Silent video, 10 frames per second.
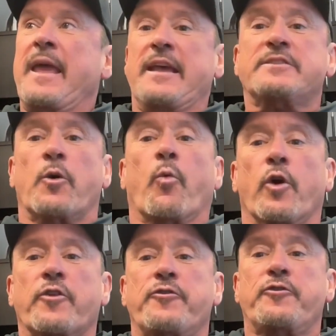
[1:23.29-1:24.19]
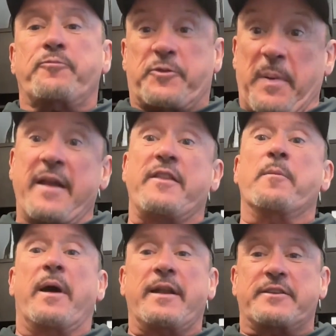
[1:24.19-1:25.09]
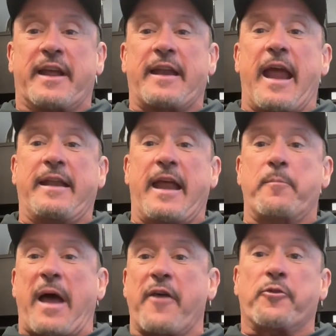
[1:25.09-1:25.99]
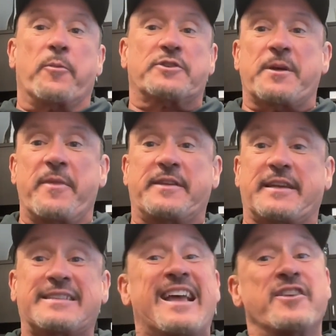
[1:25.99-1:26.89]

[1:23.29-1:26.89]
Is it worth spending the money to get an ADA bathroom or some of these things?